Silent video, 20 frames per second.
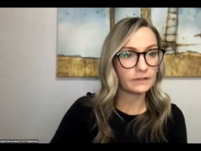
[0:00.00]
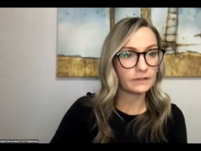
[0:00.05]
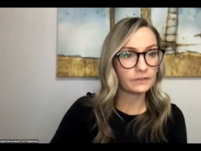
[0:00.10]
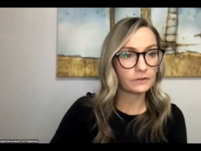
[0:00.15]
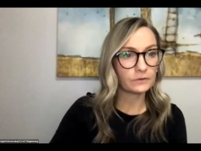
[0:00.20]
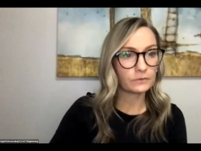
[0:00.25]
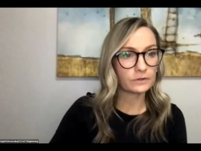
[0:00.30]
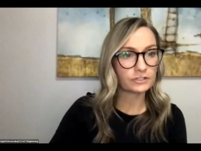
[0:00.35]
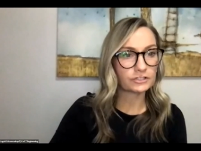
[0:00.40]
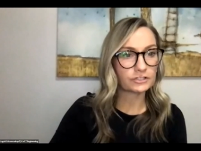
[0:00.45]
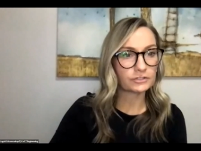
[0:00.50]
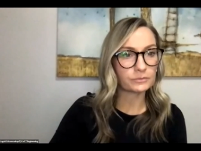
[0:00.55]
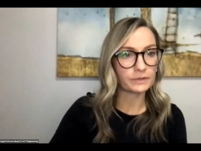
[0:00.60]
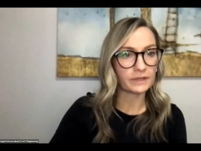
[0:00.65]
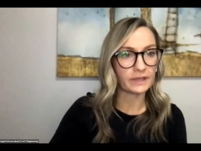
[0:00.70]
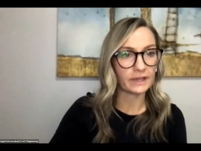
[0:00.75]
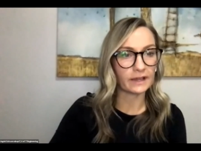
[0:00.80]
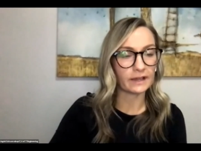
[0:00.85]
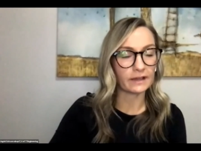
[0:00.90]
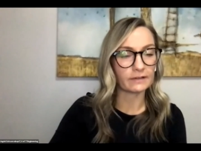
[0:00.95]
Another
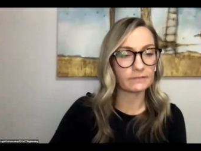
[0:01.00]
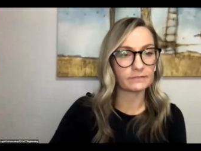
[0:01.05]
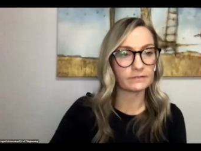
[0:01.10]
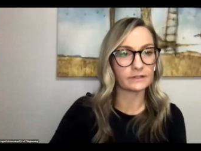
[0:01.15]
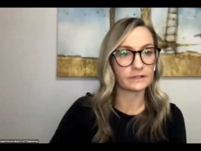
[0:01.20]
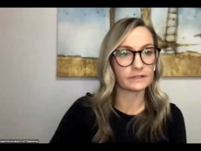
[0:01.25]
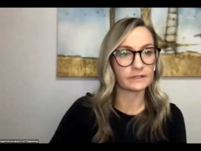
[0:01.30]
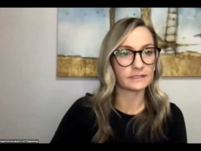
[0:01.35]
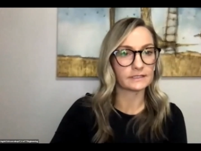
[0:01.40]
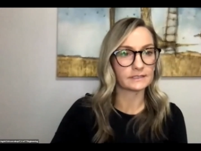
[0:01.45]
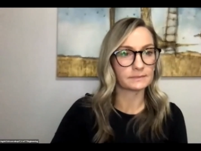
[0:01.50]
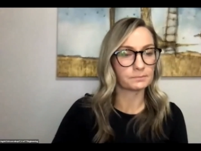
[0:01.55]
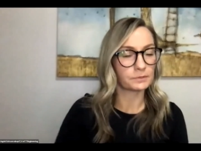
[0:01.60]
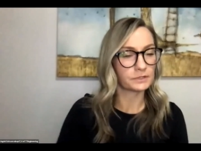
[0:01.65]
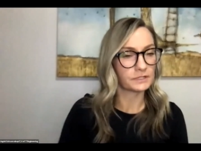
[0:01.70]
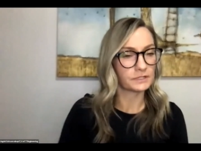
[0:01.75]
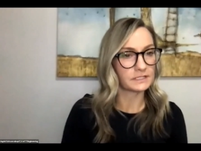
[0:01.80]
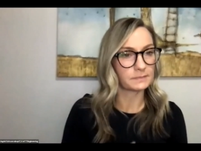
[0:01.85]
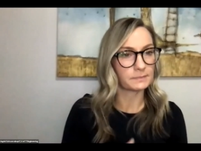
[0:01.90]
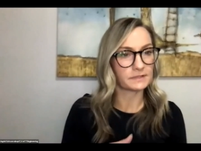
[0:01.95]
question we have, it's
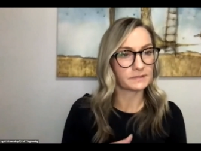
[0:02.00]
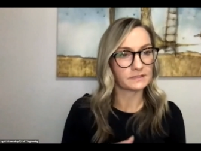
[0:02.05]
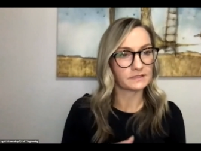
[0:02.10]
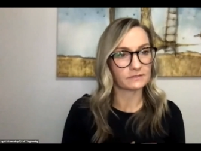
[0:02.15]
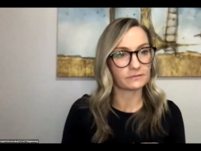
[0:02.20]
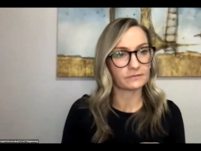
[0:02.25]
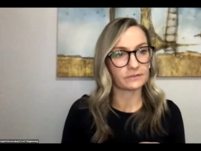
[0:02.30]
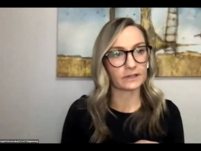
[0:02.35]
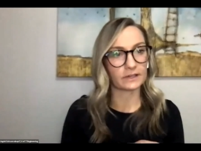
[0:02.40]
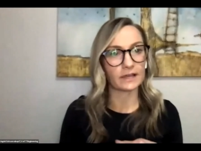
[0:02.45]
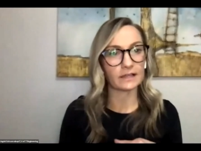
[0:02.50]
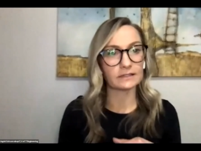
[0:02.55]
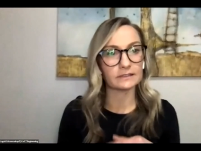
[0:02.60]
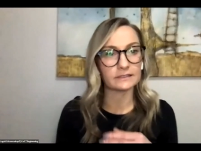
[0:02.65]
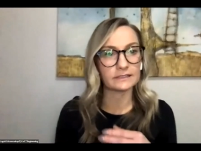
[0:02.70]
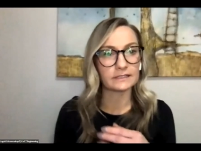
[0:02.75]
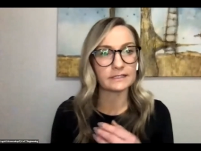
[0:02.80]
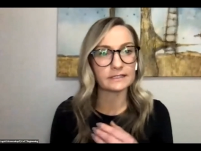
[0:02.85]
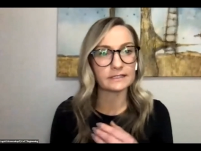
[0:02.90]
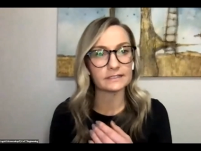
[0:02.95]
pretty specific,
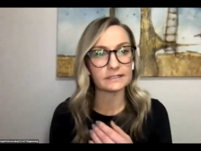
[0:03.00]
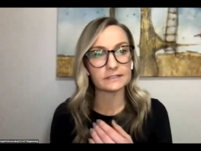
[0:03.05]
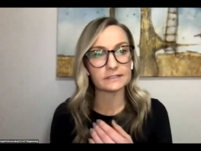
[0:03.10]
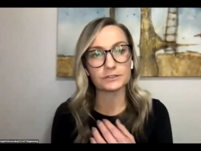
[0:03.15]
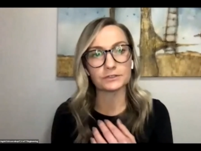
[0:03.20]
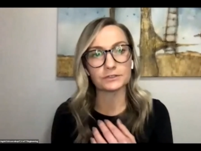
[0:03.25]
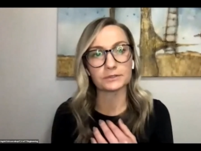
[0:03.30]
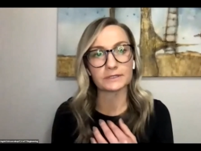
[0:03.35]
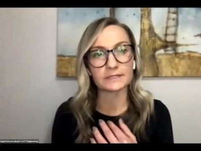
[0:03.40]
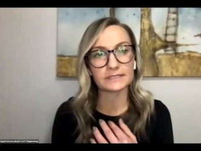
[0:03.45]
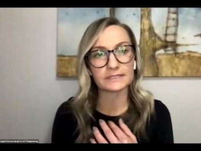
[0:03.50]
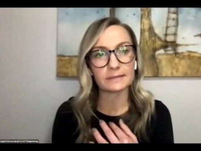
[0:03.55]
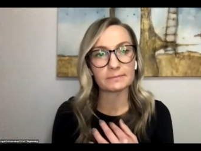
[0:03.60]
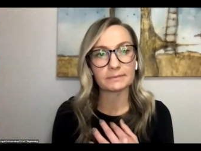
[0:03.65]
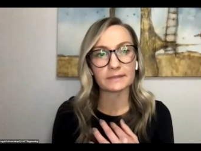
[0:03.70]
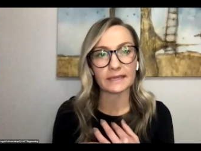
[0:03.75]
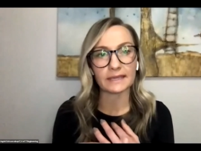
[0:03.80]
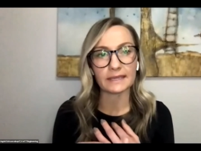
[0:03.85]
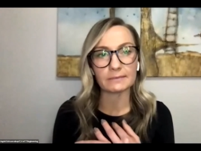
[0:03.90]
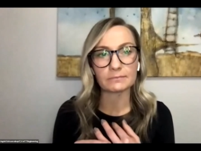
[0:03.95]
Helen, is do you
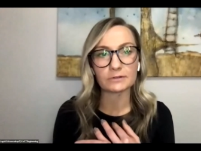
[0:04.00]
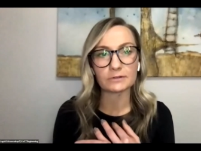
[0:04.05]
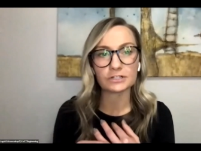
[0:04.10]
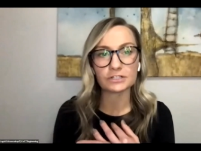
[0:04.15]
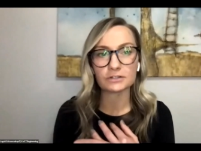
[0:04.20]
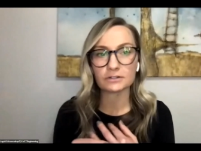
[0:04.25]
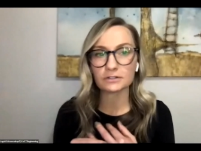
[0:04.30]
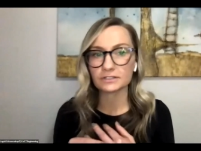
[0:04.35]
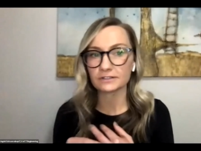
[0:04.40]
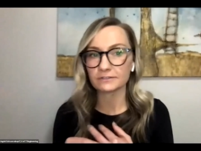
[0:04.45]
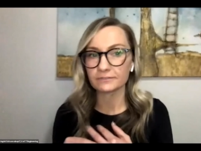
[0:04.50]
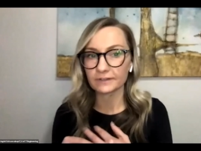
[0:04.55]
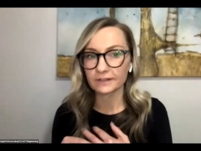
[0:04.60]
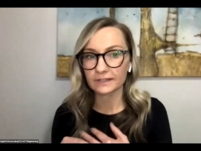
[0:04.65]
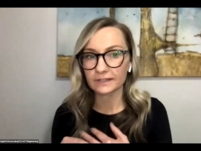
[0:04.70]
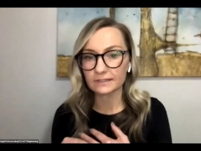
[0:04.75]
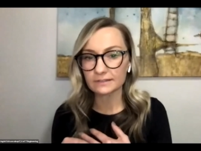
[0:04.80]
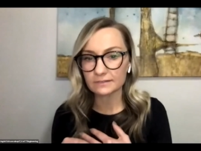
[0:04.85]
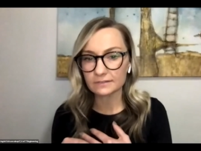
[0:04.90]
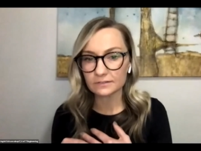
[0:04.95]
accept Cambridge
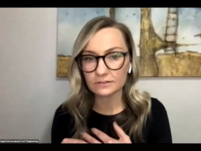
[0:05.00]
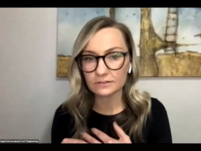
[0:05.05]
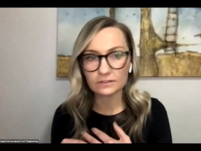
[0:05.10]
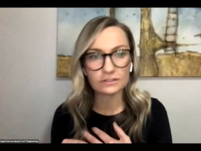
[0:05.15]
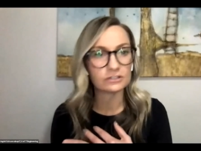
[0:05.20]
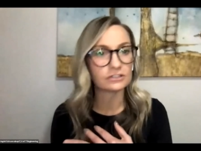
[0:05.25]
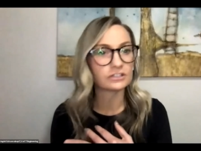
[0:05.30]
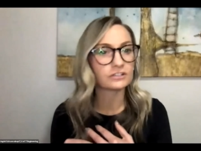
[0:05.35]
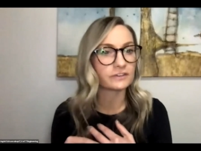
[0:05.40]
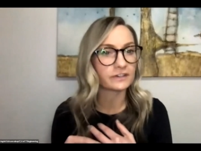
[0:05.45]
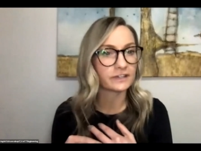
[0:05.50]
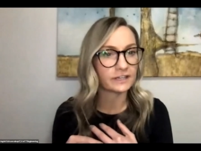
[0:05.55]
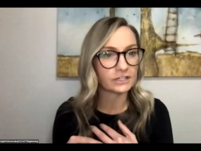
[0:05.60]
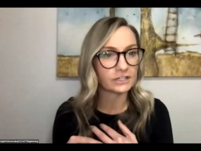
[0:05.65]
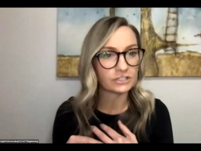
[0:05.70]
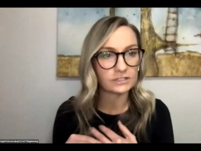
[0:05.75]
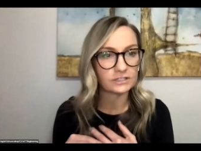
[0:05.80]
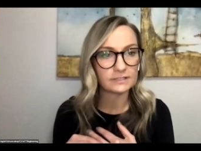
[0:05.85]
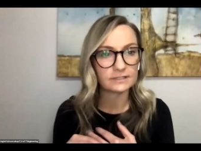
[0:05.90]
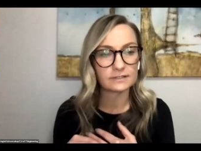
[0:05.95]

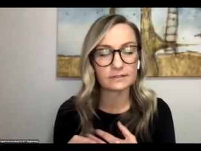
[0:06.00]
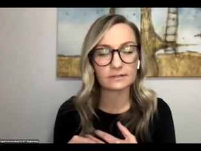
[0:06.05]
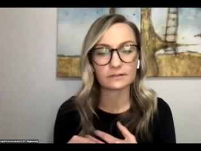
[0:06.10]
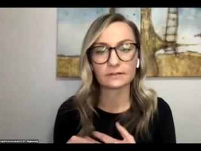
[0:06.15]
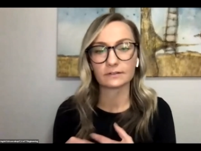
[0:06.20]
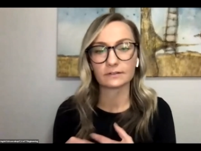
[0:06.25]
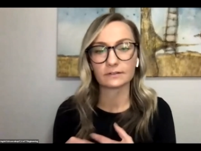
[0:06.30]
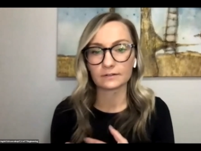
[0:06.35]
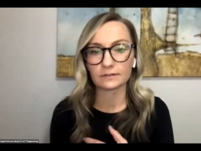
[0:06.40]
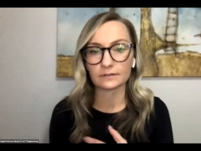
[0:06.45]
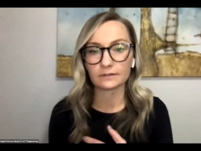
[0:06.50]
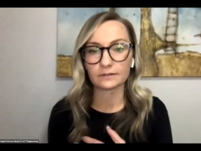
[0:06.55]
certifications?